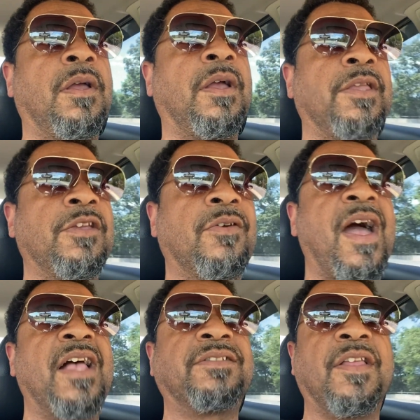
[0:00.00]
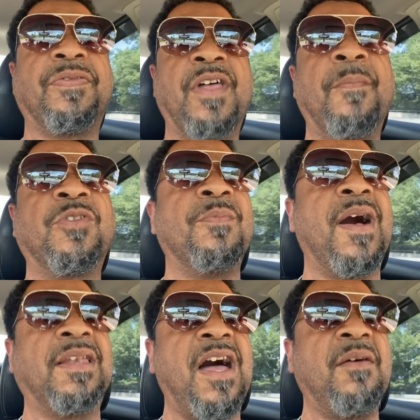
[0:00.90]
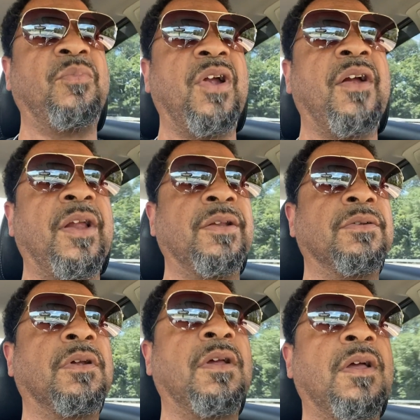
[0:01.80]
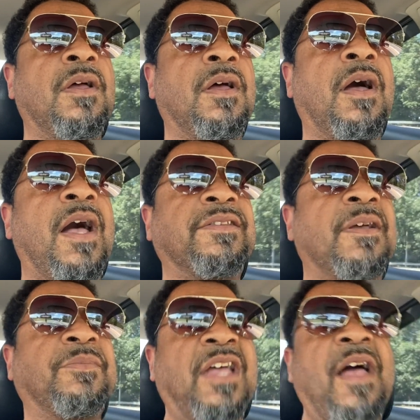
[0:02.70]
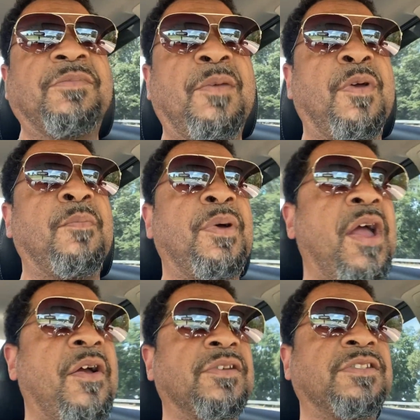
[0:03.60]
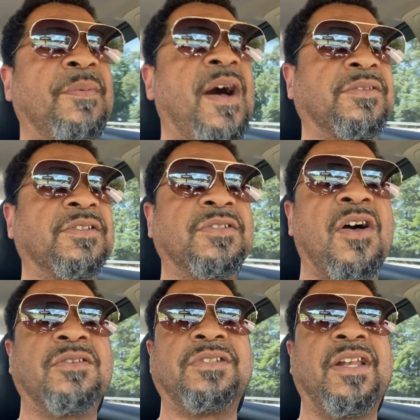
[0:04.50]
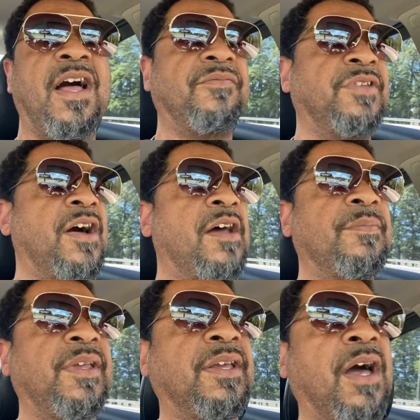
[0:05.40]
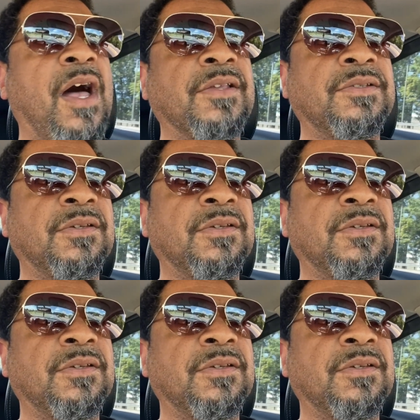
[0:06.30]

and you guys can thumb through my library I sometimes am embarrassed about the songs that I've done because